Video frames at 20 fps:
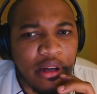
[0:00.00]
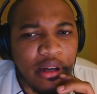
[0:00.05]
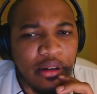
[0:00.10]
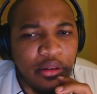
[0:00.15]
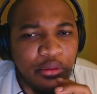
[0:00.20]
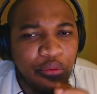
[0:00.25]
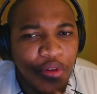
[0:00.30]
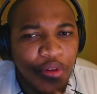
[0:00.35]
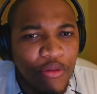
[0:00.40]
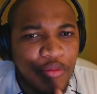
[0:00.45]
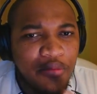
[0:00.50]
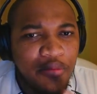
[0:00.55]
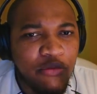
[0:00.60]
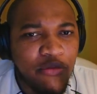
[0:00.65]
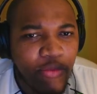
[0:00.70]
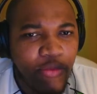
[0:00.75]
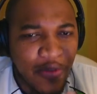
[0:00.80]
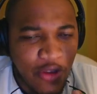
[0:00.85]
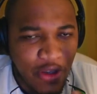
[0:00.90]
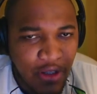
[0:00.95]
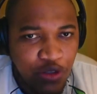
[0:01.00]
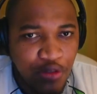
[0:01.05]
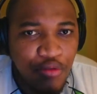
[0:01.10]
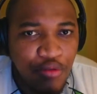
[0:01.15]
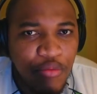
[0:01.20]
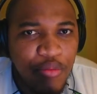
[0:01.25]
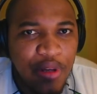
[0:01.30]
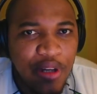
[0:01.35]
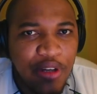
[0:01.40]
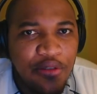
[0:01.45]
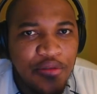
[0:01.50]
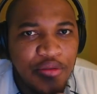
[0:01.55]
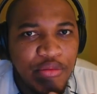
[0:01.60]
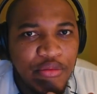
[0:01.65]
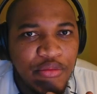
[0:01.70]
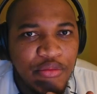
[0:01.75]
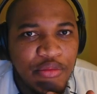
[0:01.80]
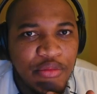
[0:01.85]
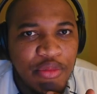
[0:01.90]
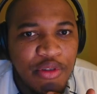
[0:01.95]
with the
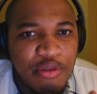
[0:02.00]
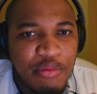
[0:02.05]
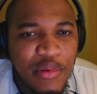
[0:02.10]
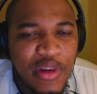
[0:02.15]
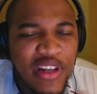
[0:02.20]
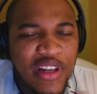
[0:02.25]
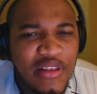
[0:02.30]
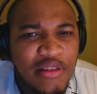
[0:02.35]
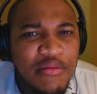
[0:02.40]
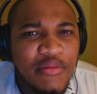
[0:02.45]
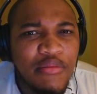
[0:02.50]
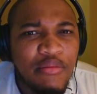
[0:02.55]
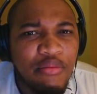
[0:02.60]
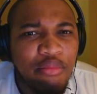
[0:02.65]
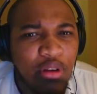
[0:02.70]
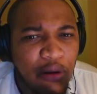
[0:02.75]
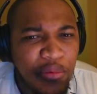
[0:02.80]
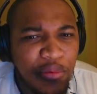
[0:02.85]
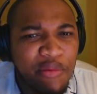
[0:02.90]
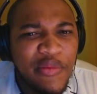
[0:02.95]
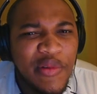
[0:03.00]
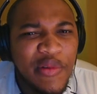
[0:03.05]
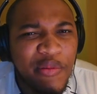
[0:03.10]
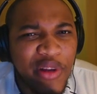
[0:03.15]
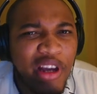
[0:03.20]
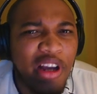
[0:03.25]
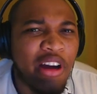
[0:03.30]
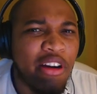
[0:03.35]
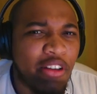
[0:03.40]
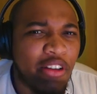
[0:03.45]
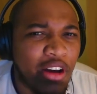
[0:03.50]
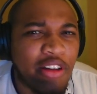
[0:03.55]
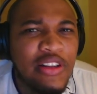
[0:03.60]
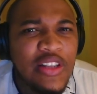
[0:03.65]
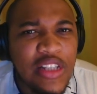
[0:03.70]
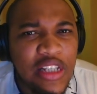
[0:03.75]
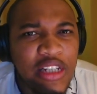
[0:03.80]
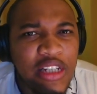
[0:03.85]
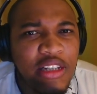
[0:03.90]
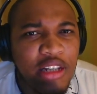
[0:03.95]
2-bedroom space probably being around
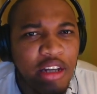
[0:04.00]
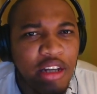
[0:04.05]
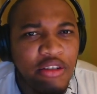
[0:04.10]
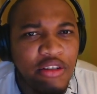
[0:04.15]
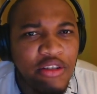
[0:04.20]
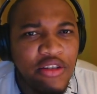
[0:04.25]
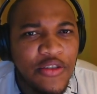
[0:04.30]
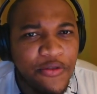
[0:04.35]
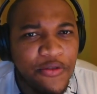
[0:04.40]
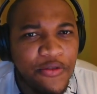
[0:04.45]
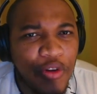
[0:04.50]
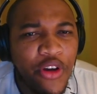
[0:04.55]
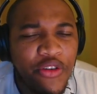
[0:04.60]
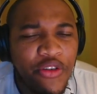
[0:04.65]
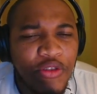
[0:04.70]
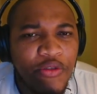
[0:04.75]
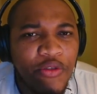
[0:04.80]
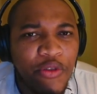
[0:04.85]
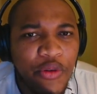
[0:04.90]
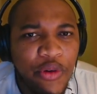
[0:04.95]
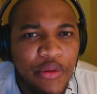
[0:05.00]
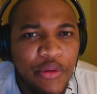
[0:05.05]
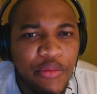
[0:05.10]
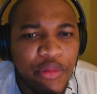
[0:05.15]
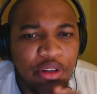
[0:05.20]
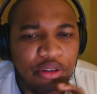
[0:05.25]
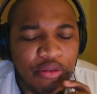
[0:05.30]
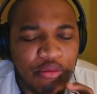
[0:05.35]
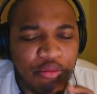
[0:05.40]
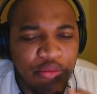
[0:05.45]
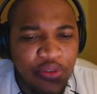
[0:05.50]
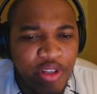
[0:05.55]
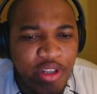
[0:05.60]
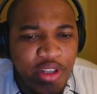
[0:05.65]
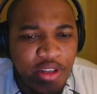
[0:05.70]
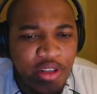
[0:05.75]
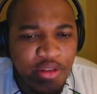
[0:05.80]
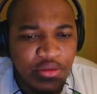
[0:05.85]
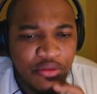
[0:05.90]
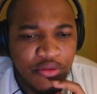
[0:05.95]
600. So 400 for 1 bedroom,
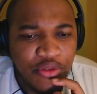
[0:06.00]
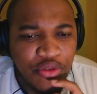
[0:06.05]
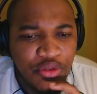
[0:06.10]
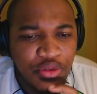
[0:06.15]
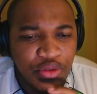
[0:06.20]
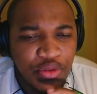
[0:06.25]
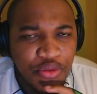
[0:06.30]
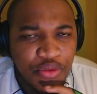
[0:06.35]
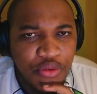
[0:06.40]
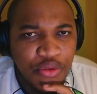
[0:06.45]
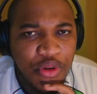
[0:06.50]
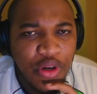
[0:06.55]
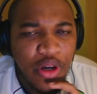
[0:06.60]
600 for 2.